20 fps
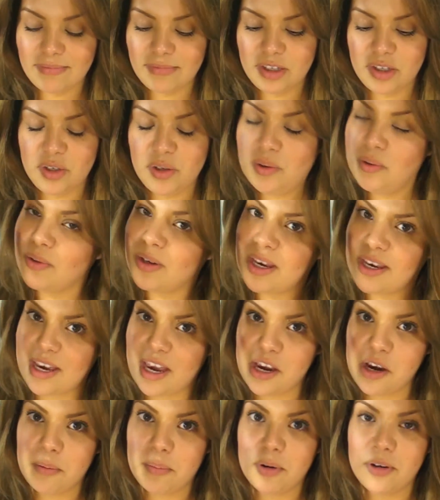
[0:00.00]
you can
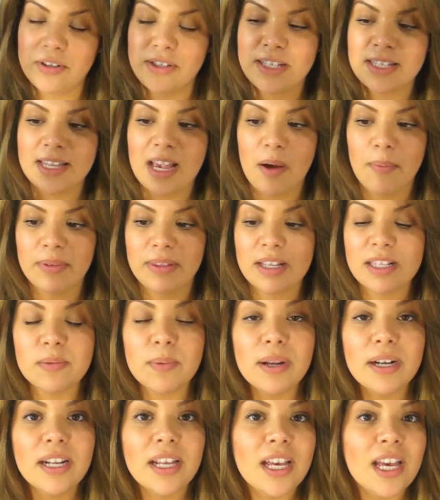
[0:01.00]
get your pro discount with this
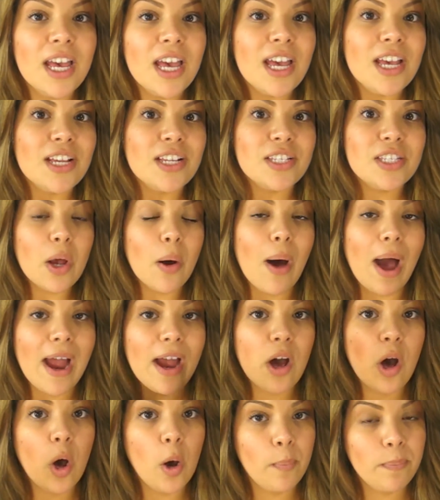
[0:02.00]
one. So
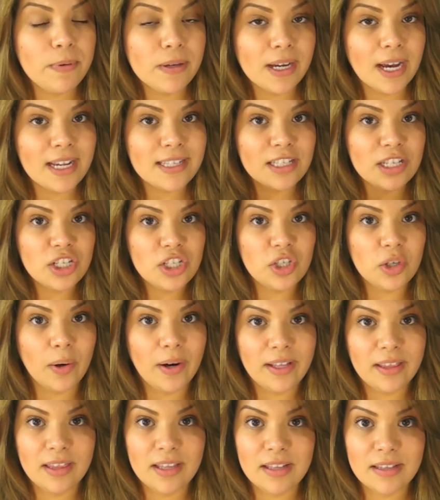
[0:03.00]
I hope you guys
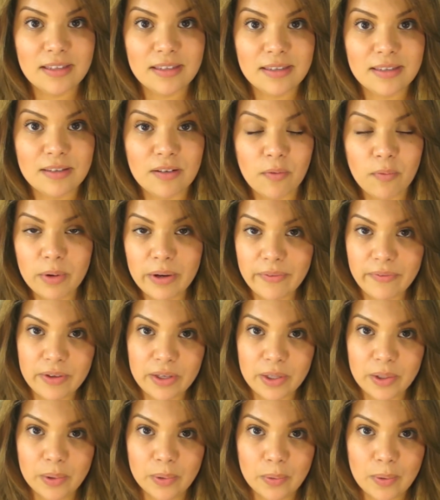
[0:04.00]
enjoyed this
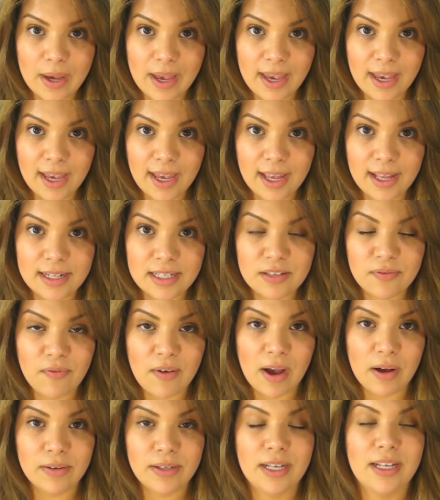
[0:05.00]
review and
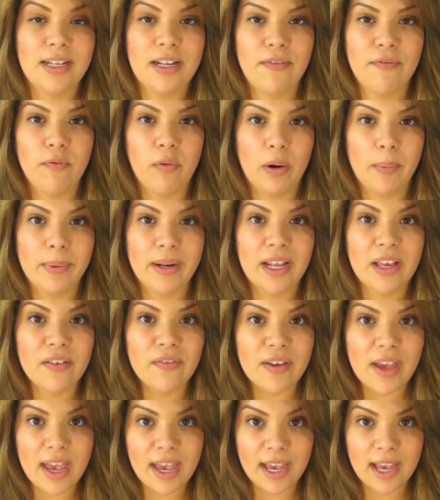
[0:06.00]
found it
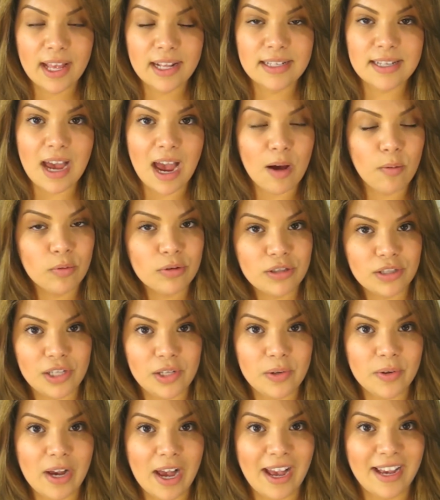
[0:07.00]
informative, and I will
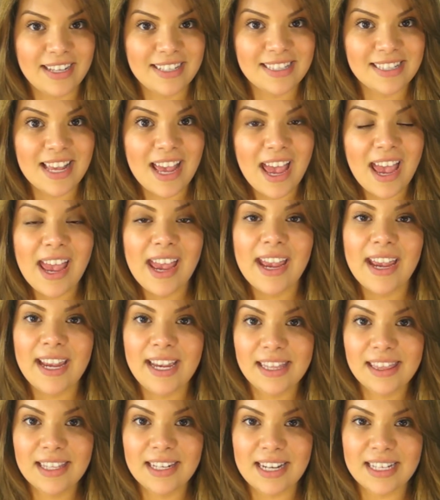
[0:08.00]
see you guys
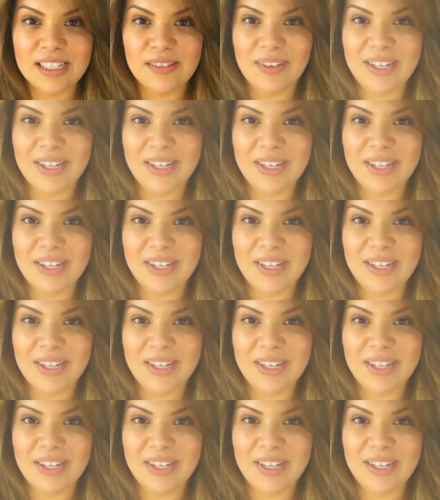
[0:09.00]
in the next